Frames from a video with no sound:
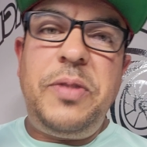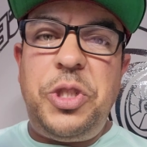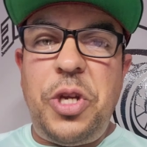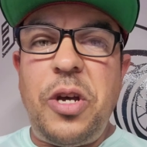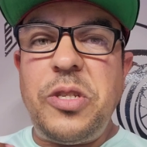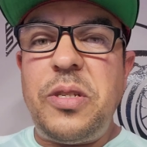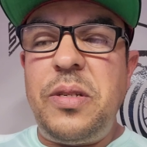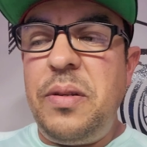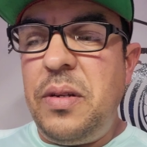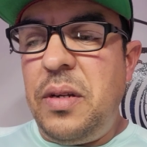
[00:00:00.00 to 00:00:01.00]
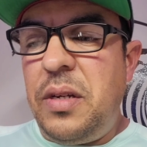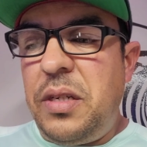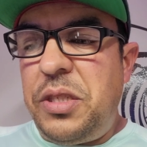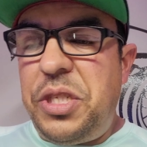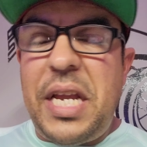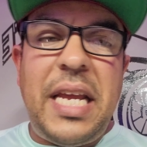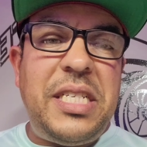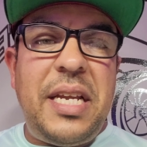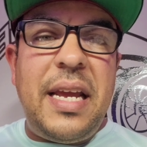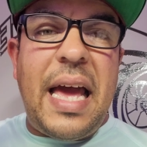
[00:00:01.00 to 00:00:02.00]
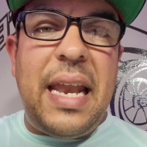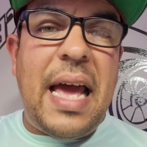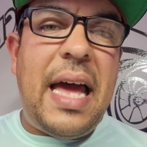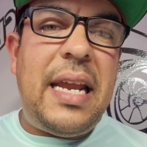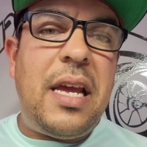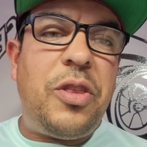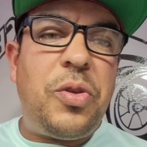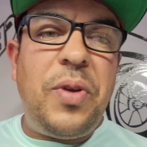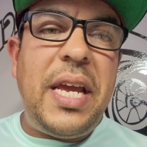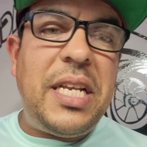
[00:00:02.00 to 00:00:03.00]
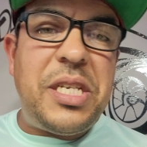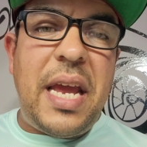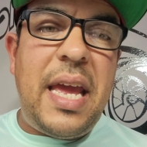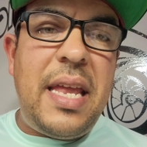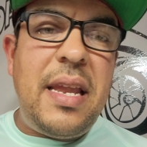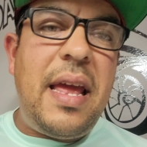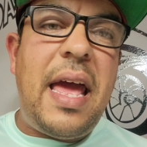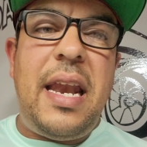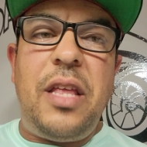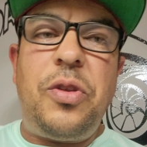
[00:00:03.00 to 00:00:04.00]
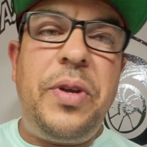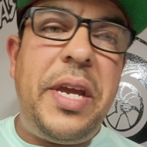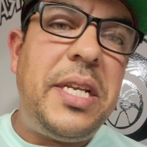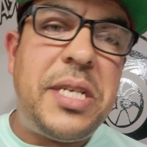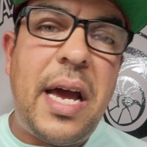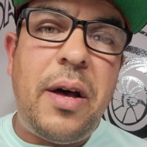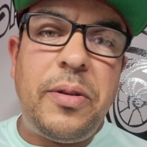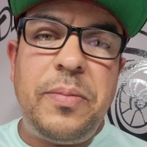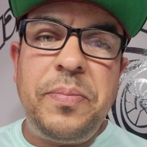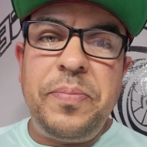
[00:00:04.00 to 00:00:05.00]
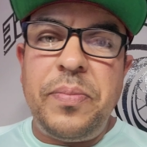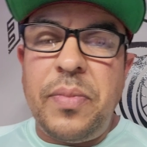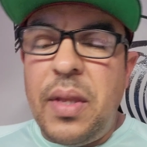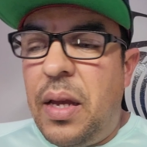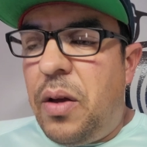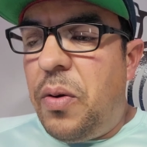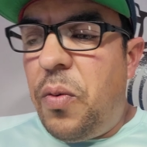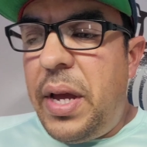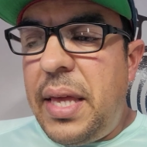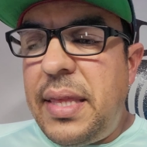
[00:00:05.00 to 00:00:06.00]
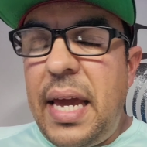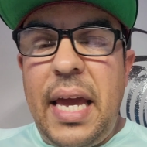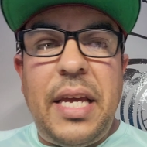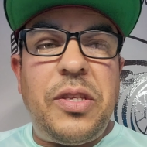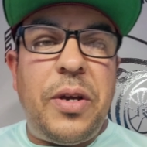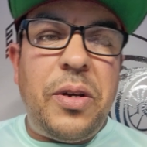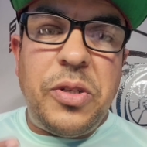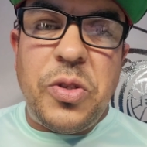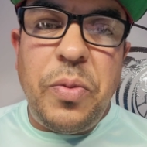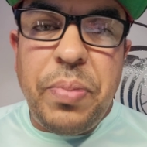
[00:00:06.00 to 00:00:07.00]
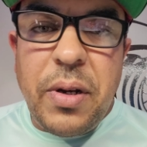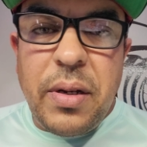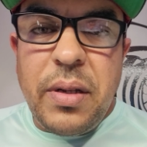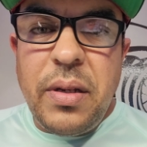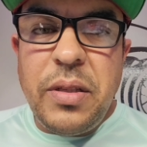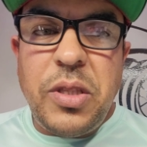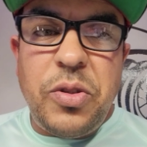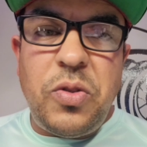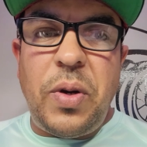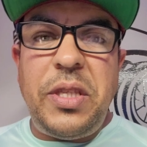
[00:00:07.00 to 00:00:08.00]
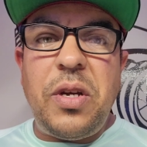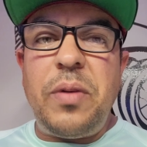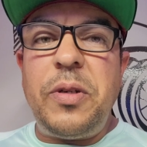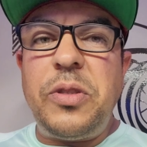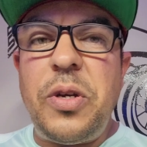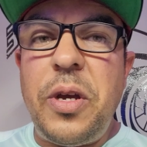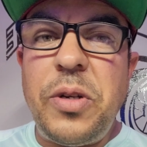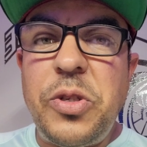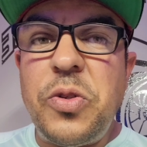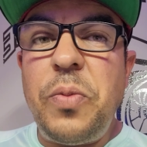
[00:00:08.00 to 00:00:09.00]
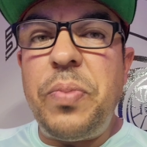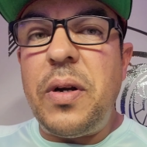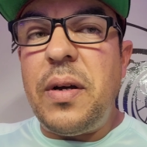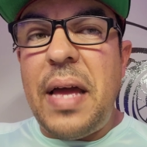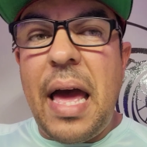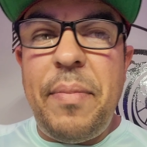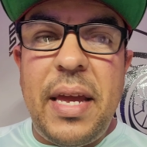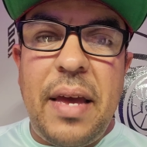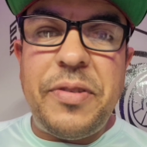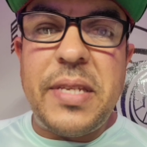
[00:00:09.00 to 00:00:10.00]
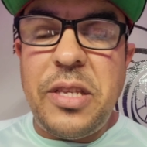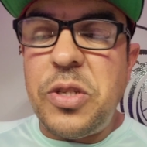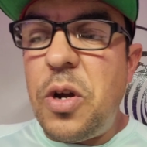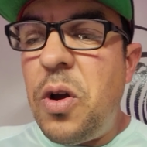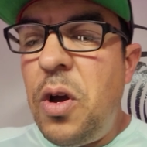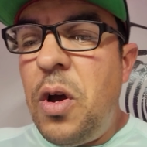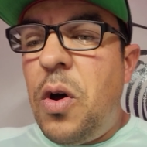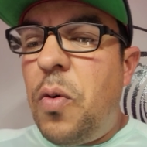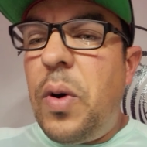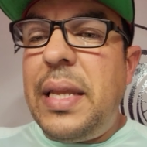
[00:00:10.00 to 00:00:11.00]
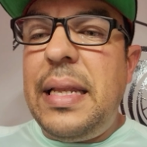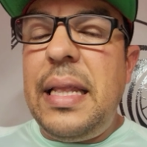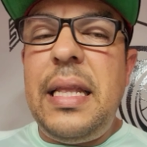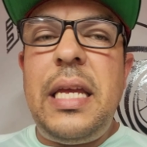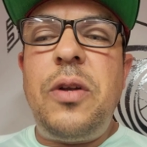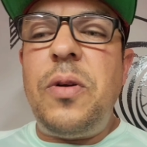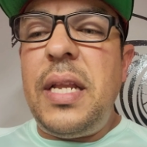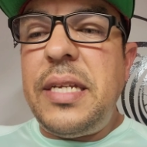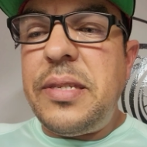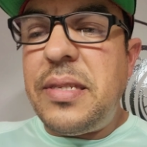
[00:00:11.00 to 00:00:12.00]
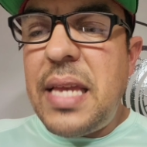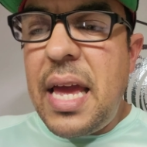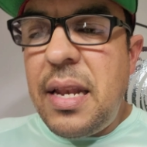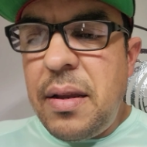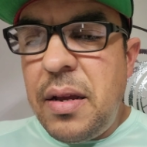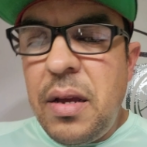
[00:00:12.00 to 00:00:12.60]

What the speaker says: just changing and adding a 3-inch in and a 3-inch out with a Toyota Supra, twin turbo Toyota Supra MAF sensor would literally send